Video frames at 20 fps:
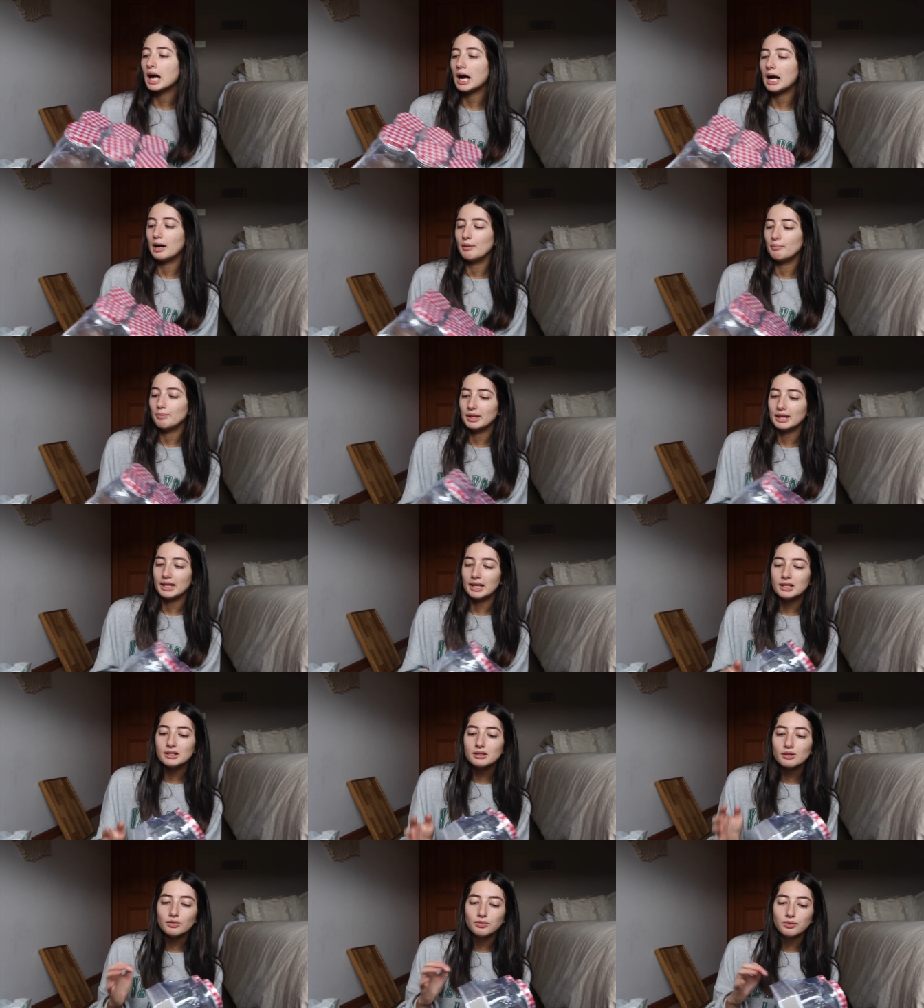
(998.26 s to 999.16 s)
um, but
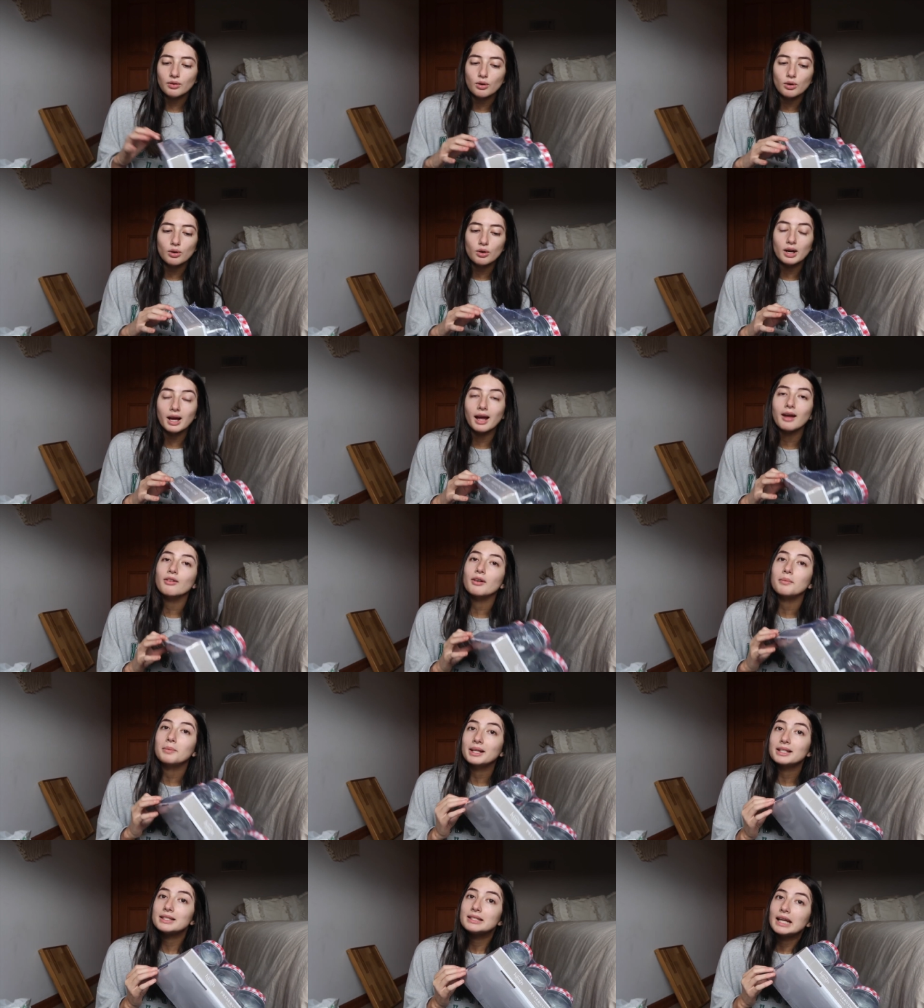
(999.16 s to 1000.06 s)
these are for if
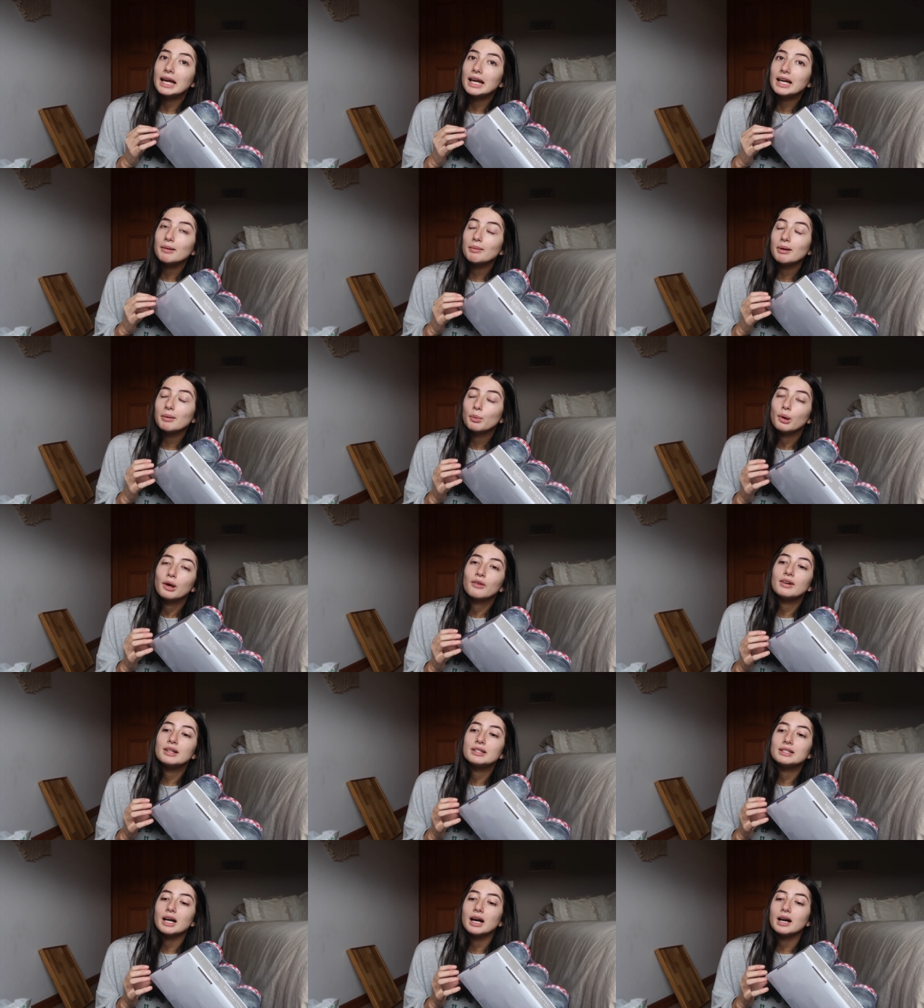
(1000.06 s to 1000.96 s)
I'm like staying at my
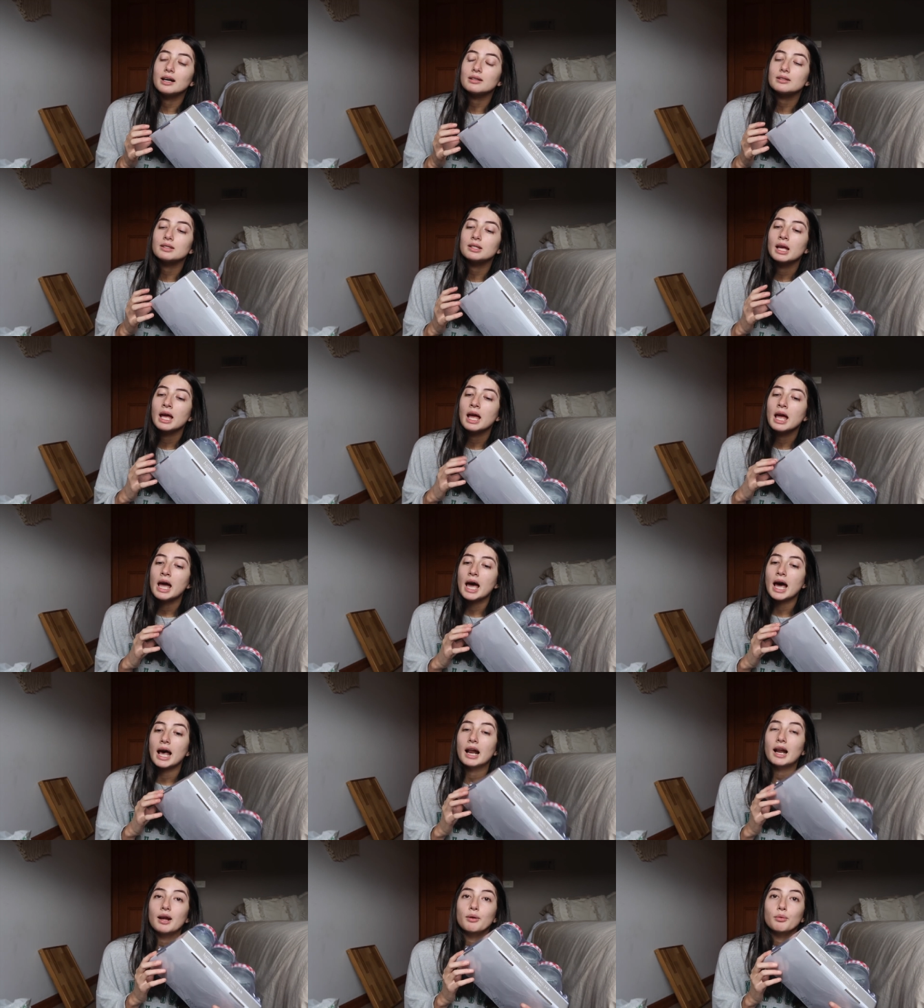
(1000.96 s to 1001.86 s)
boyfriend's house
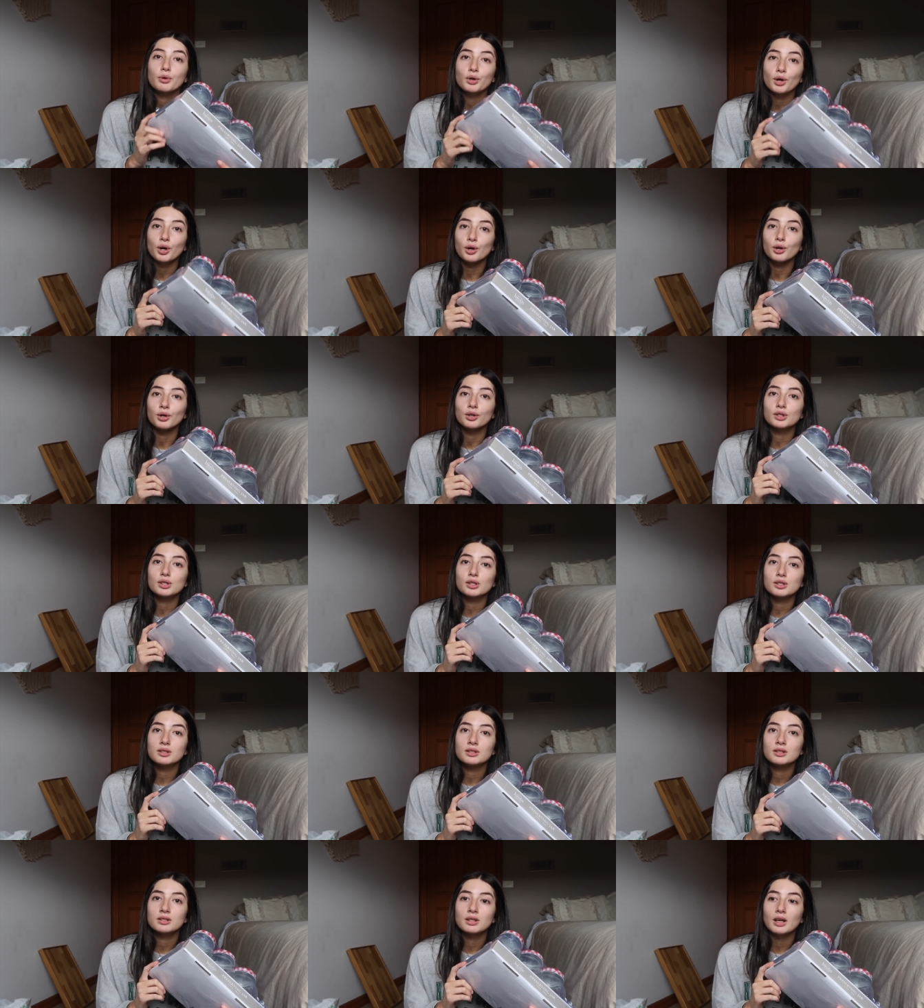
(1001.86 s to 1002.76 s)
and I want
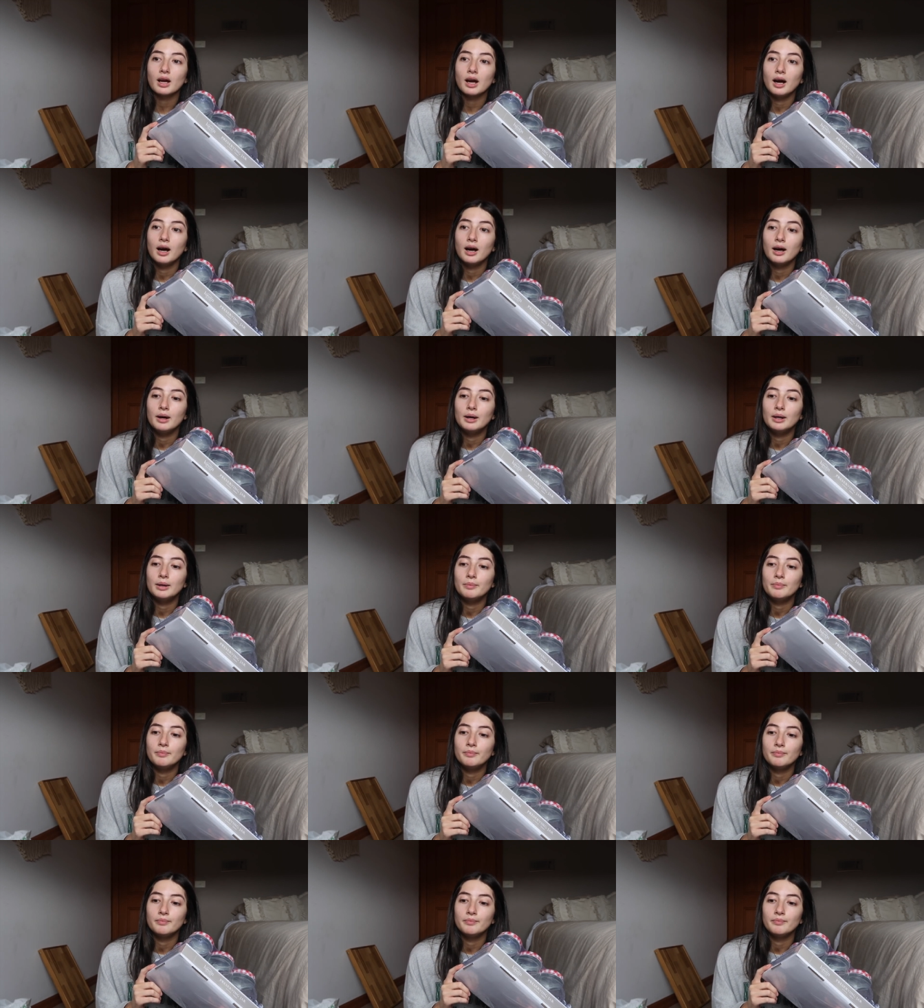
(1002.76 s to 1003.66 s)
oats
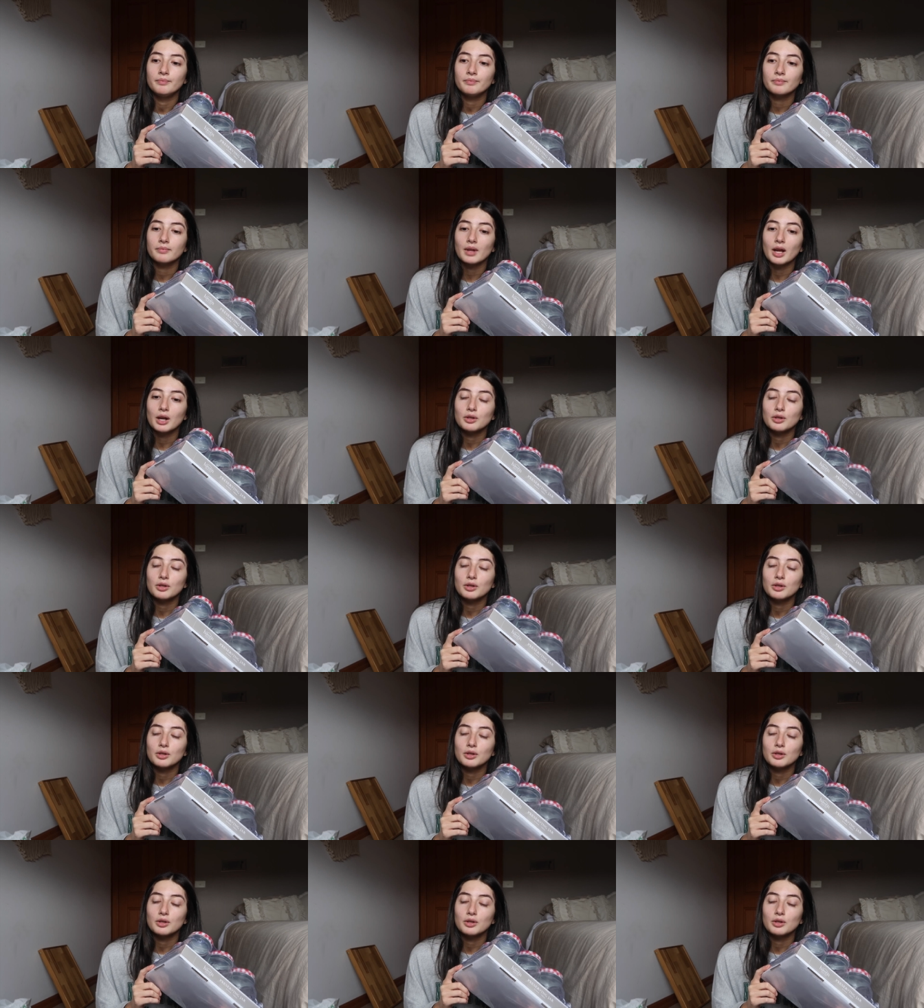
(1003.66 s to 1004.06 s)
um,